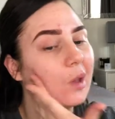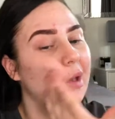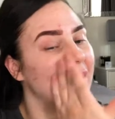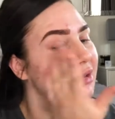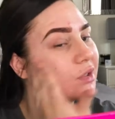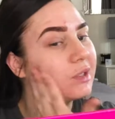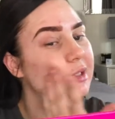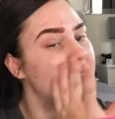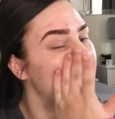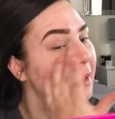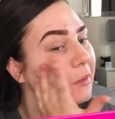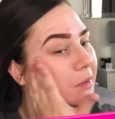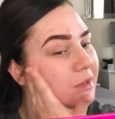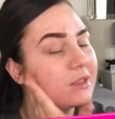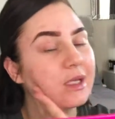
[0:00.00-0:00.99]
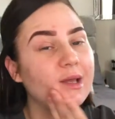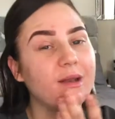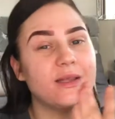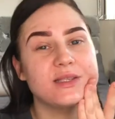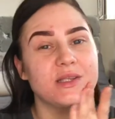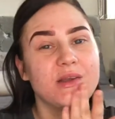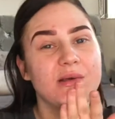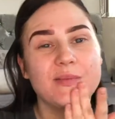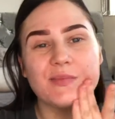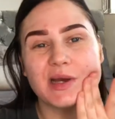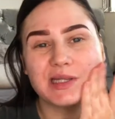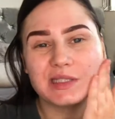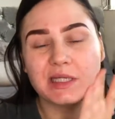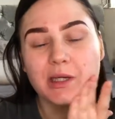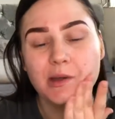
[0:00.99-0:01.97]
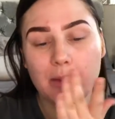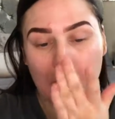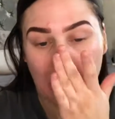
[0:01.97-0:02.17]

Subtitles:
As you can see, my skin is no better.